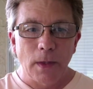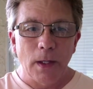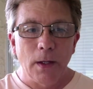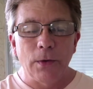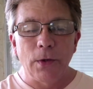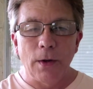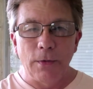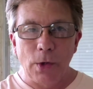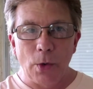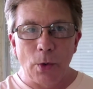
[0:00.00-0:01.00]
his
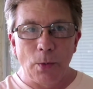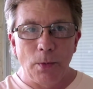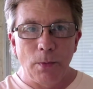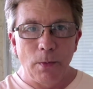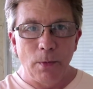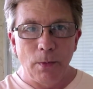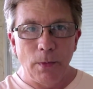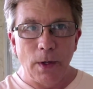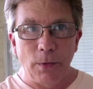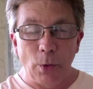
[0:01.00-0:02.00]
nephew's
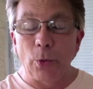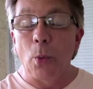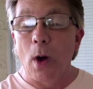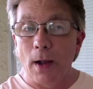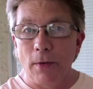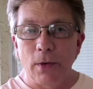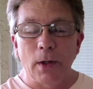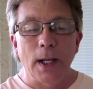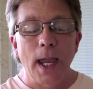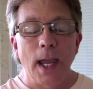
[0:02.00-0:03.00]
wife,
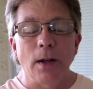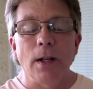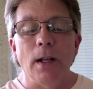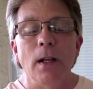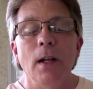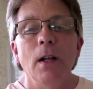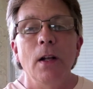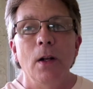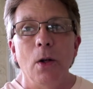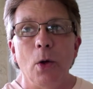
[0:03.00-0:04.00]
Candy,
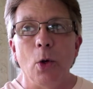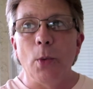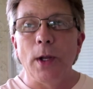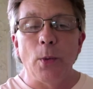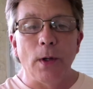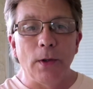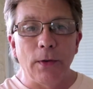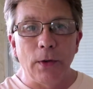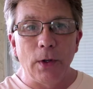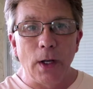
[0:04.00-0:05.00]
who we had went to
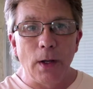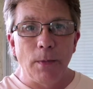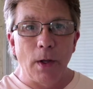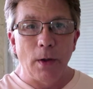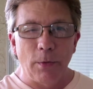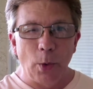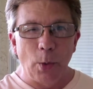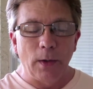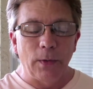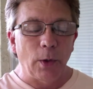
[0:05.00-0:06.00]
see a few
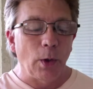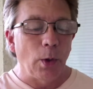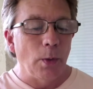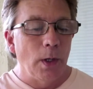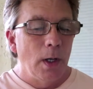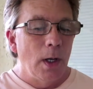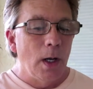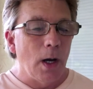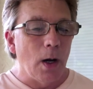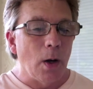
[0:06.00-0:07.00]
weeks ago,
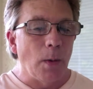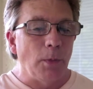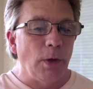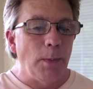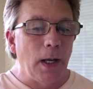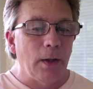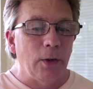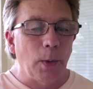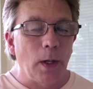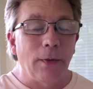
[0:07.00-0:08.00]
she passed
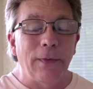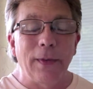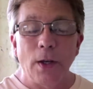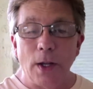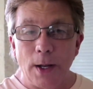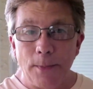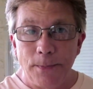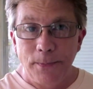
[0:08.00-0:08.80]
away on Sunday.